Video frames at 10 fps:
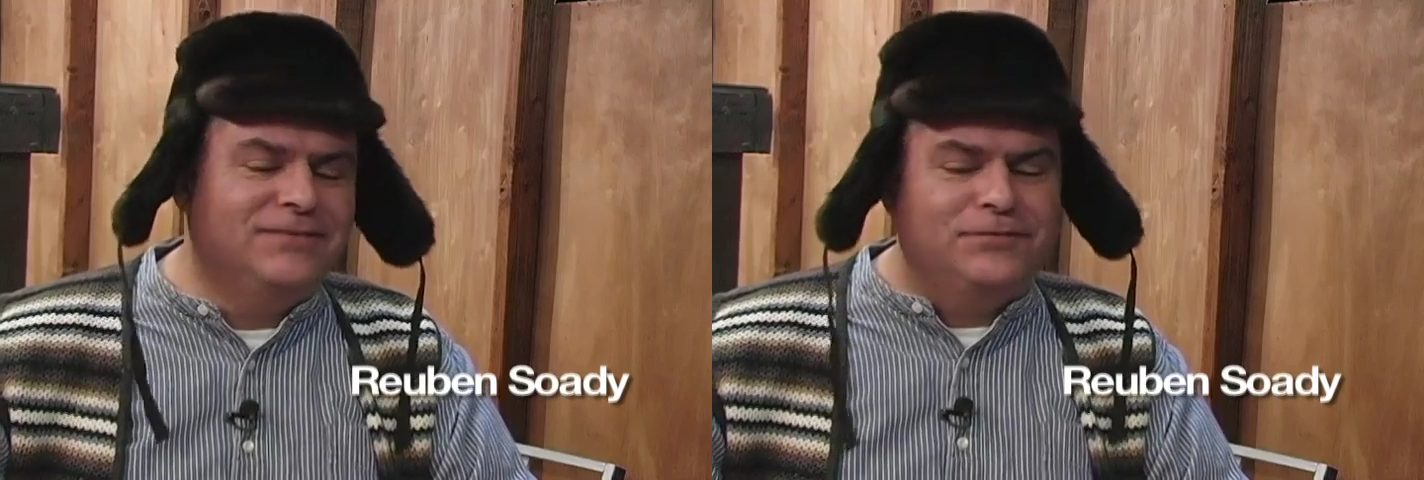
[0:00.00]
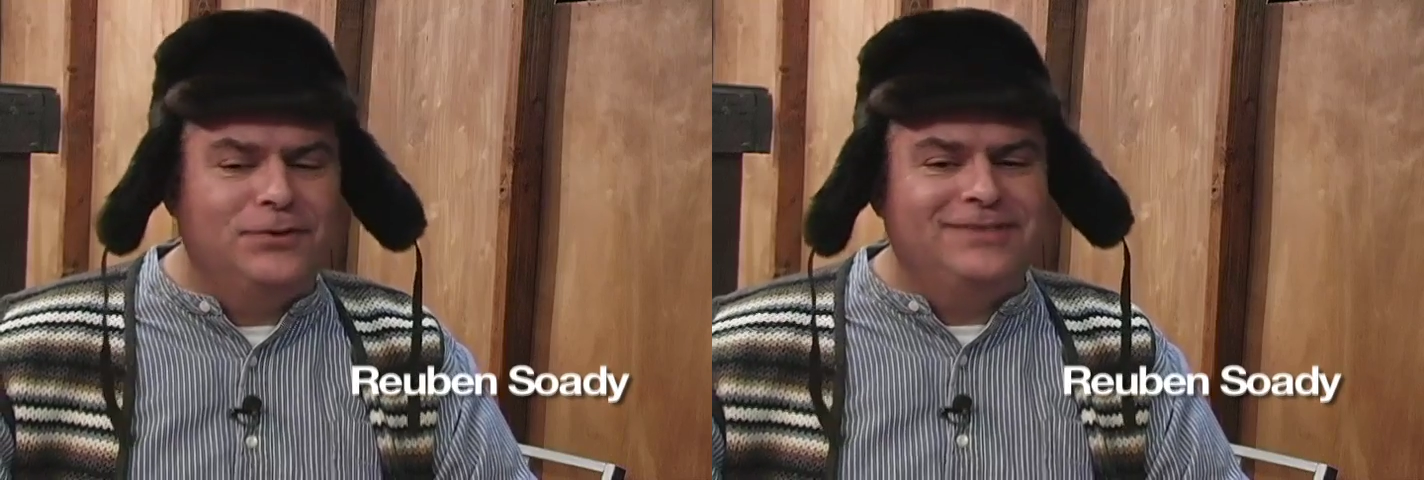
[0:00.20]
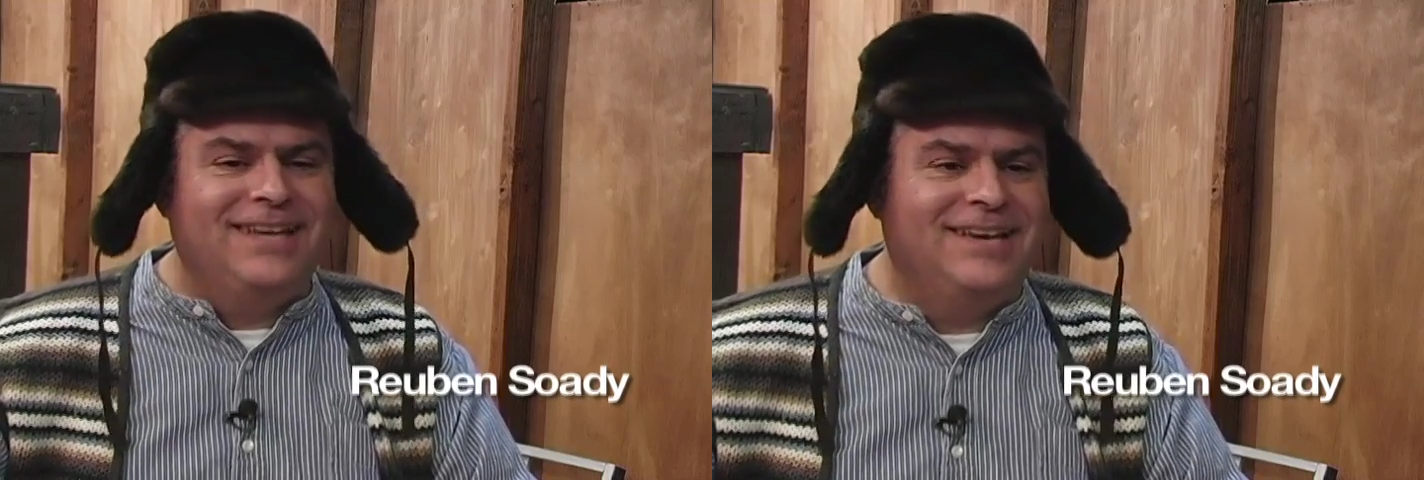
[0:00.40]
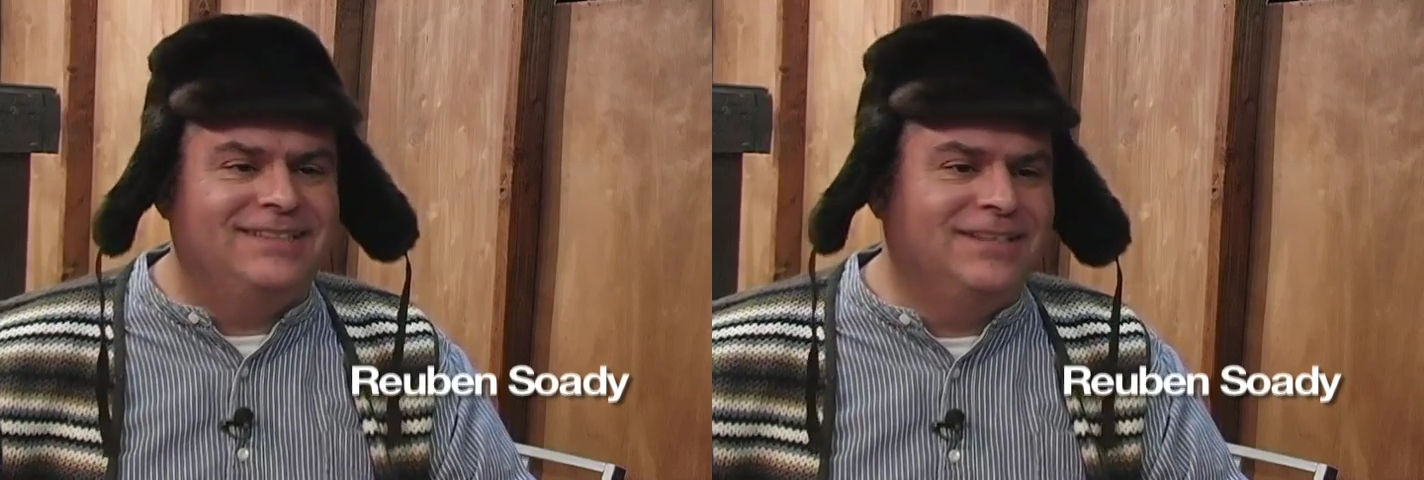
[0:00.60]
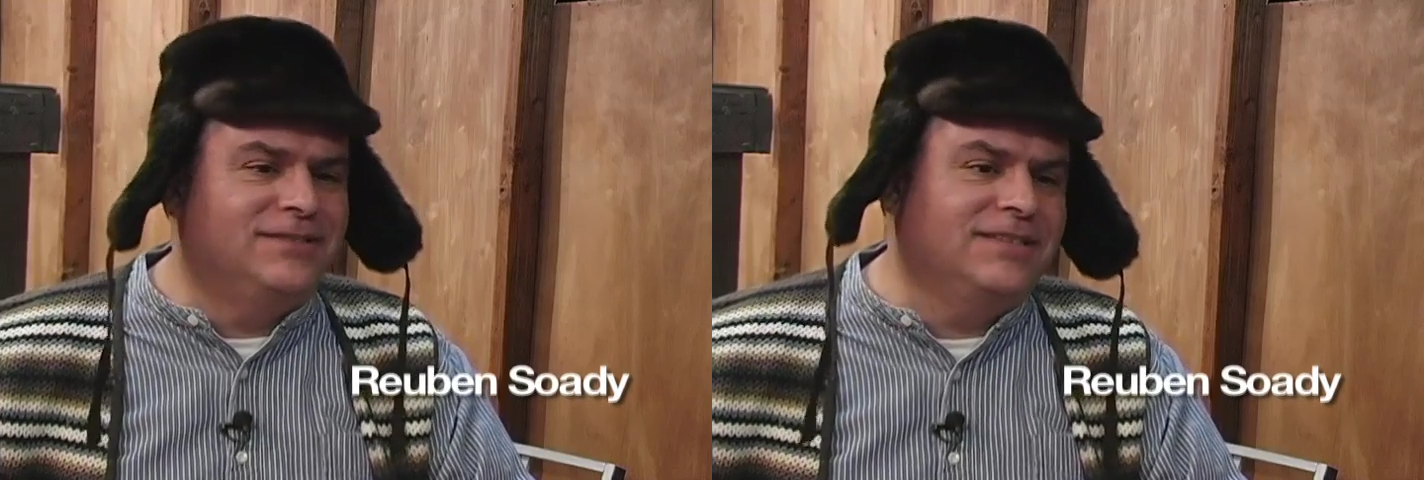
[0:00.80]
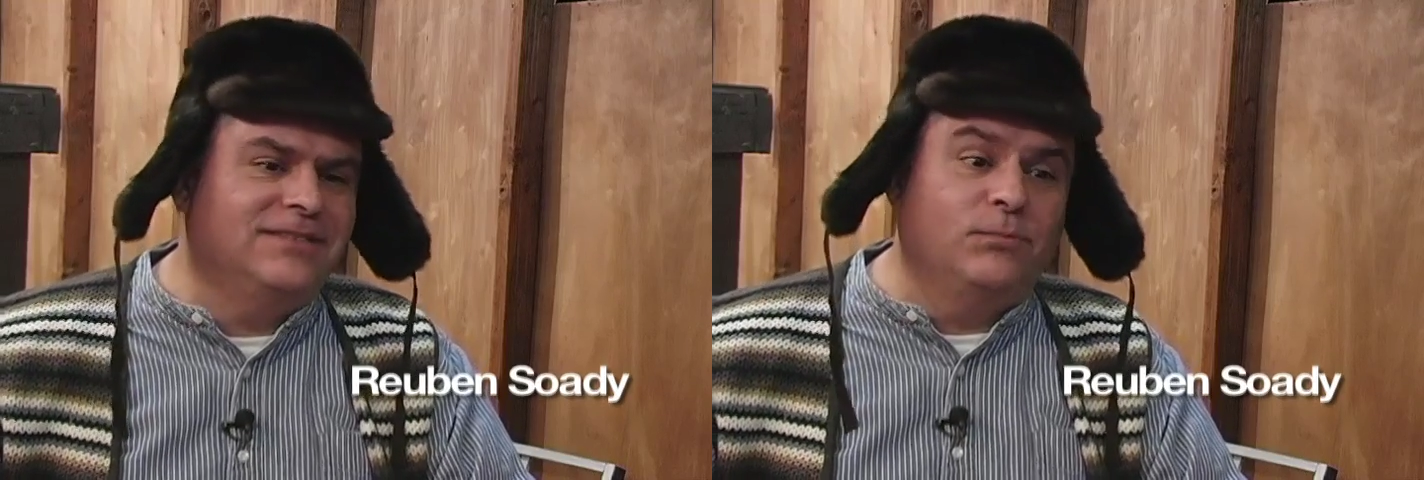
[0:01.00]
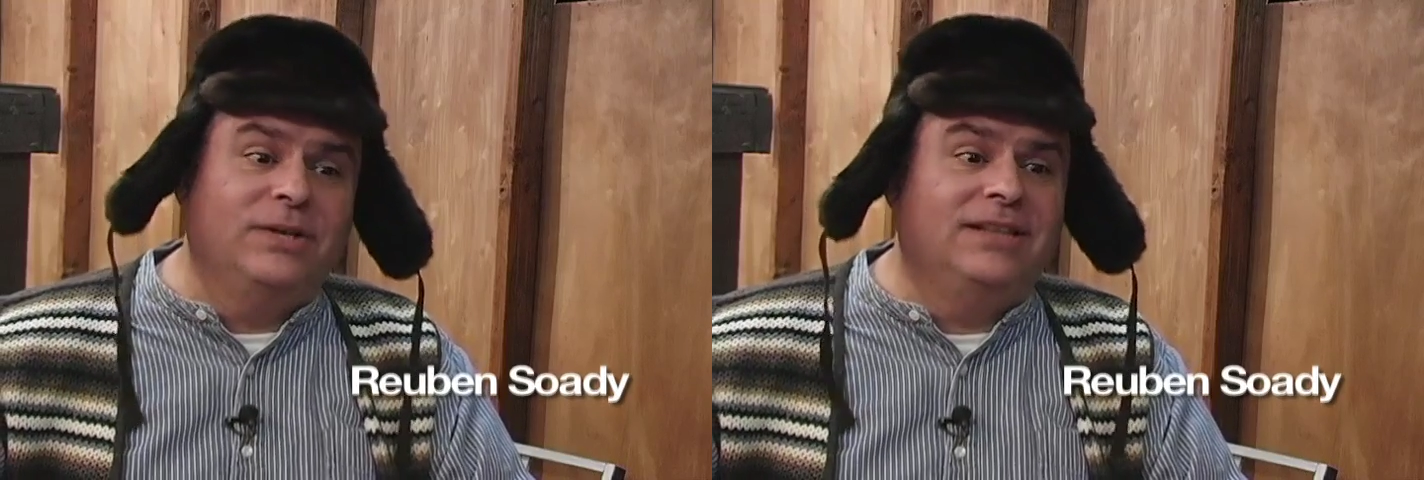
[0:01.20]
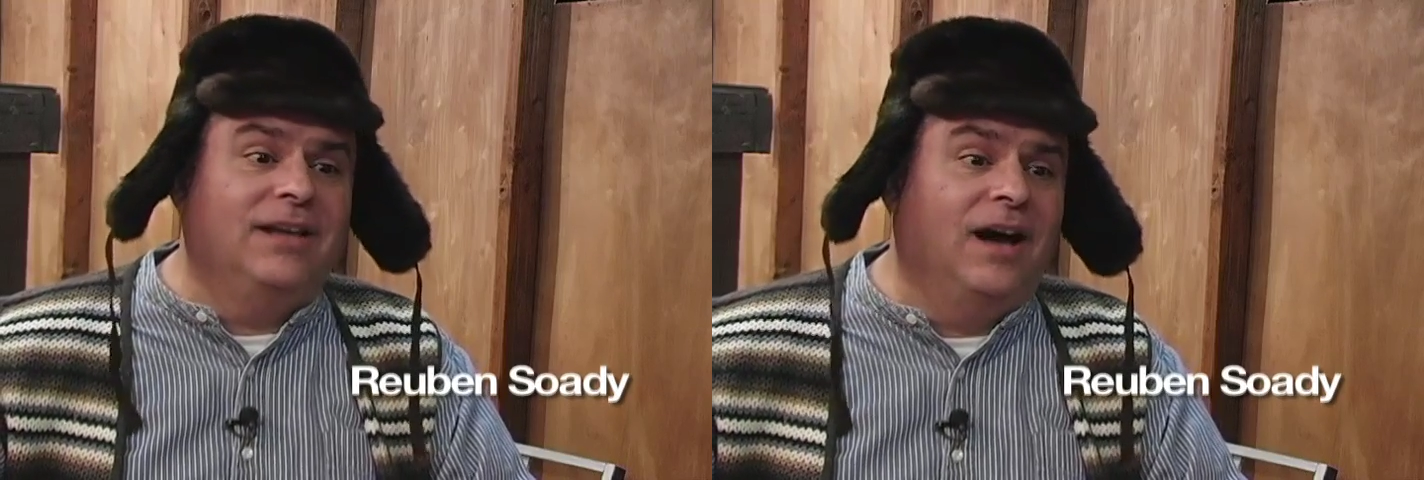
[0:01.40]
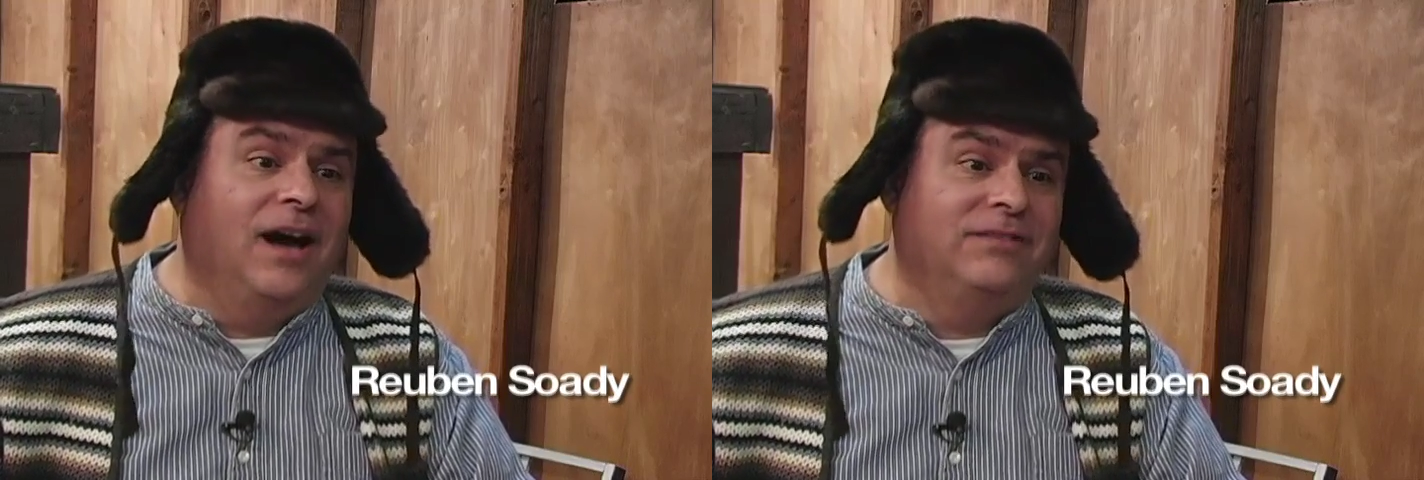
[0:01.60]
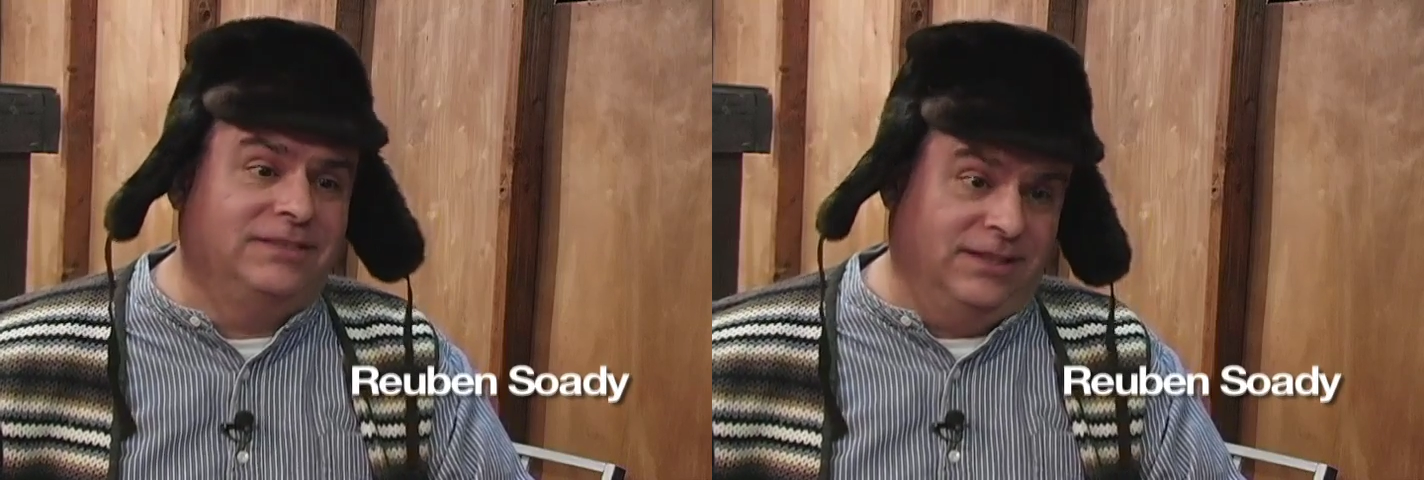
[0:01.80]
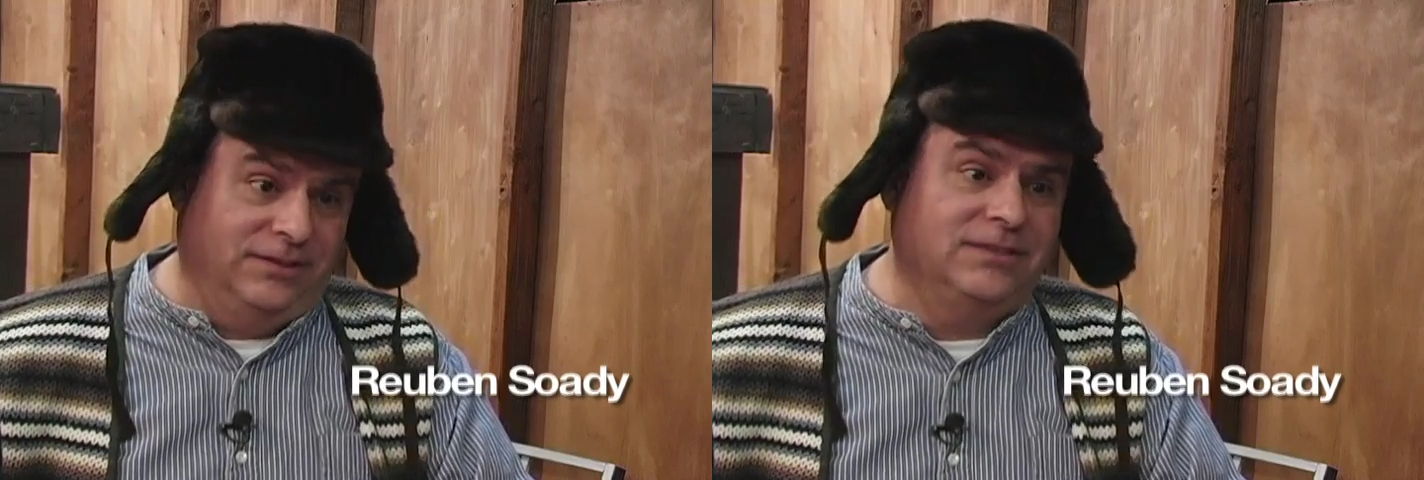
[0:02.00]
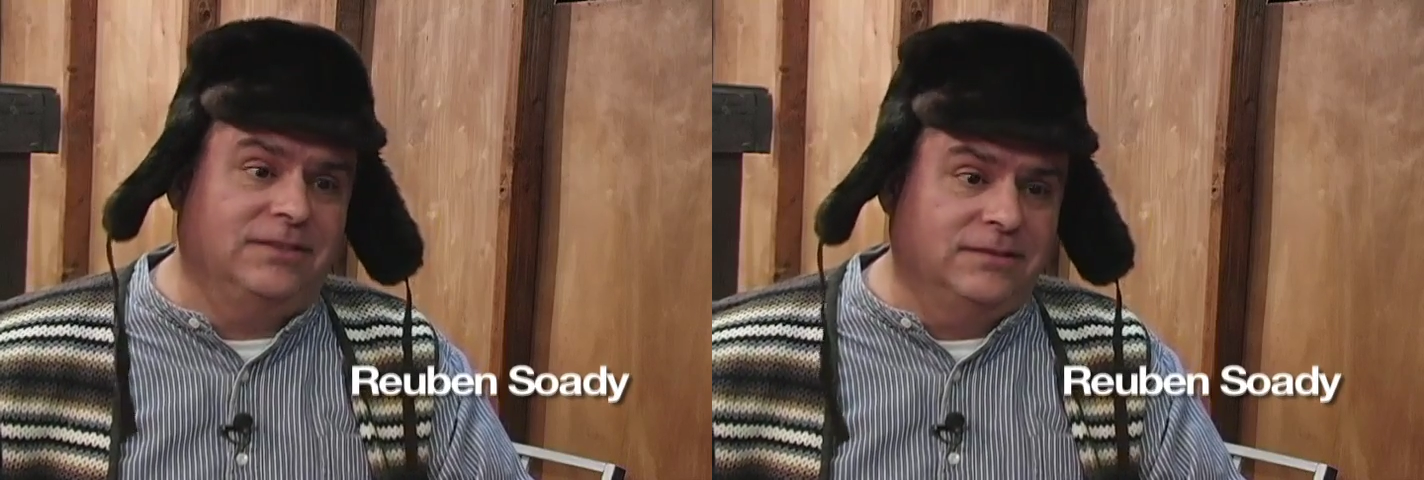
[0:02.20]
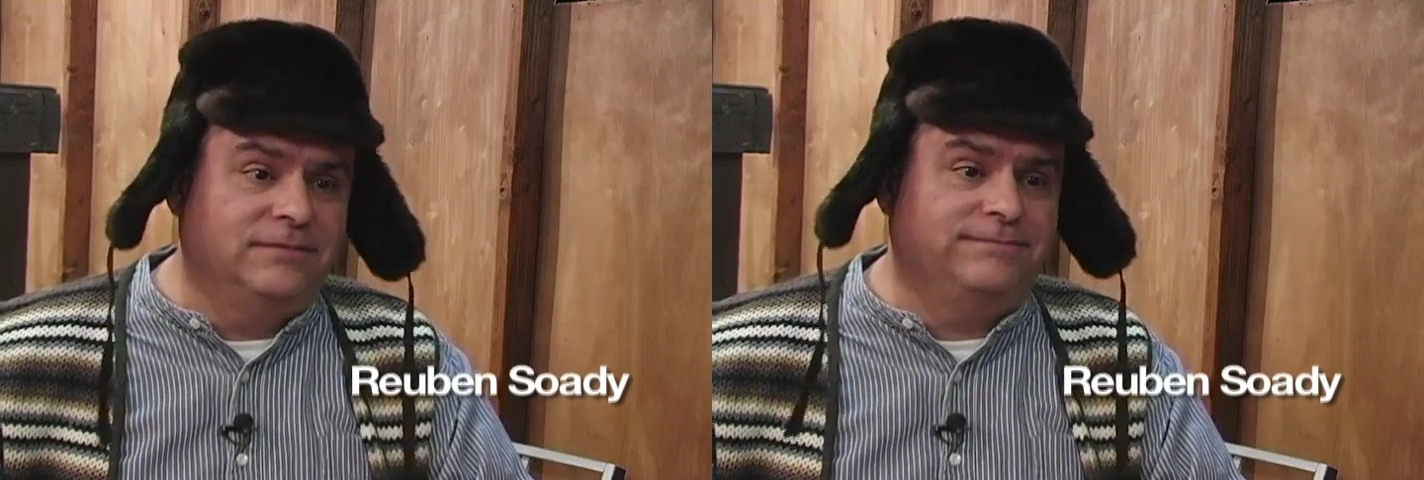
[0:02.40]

First day of deer season. We love deer season.